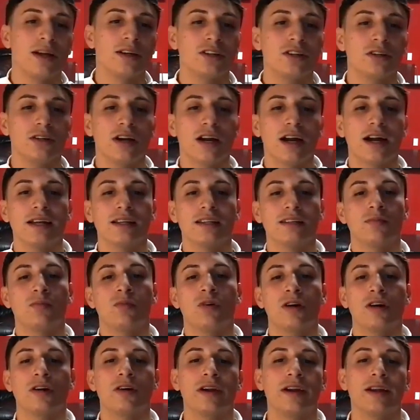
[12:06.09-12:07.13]
bless you guys and
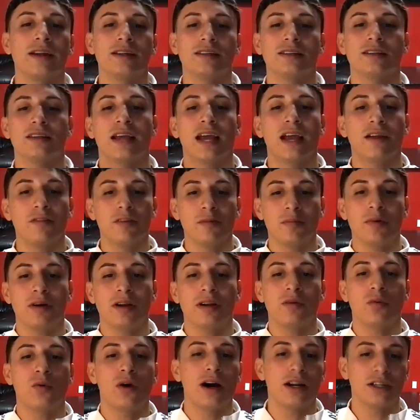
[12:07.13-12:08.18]
more greatness to
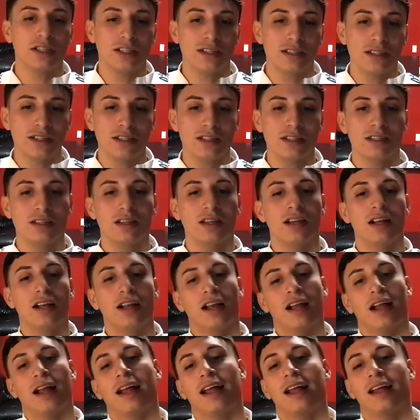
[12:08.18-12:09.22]
everybody watching this.
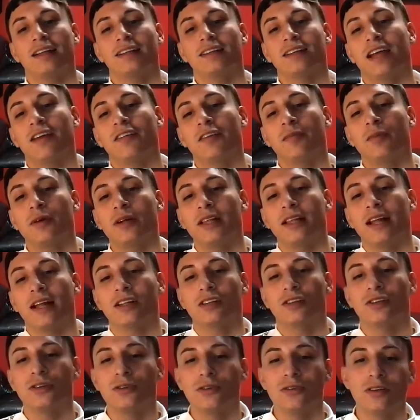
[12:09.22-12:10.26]
And to everybody that's
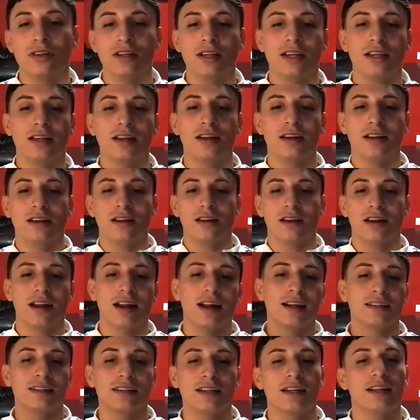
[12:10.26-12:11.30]
tuned in, like
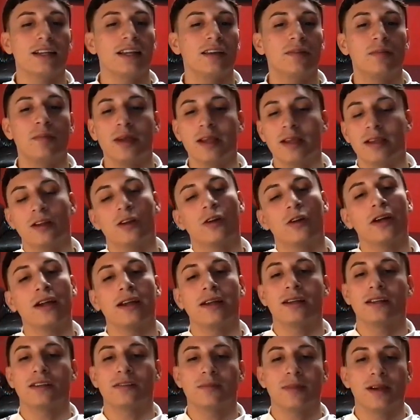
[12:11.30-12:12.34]
I said, keep making
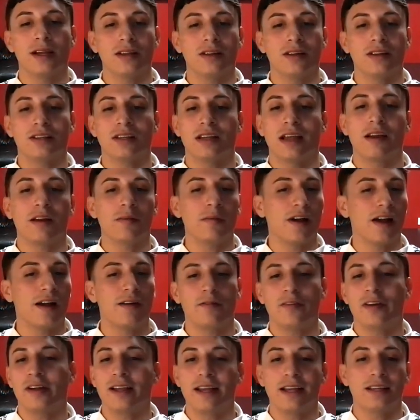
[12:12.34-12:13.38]
greatness, man. There's uh,
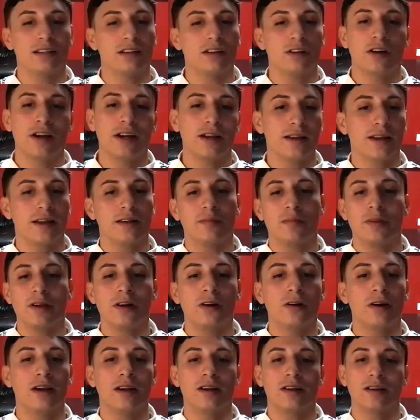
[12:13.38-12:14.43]
every day's a great day to be
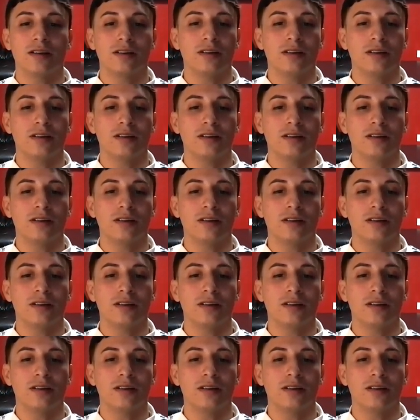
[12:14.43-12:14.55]
great.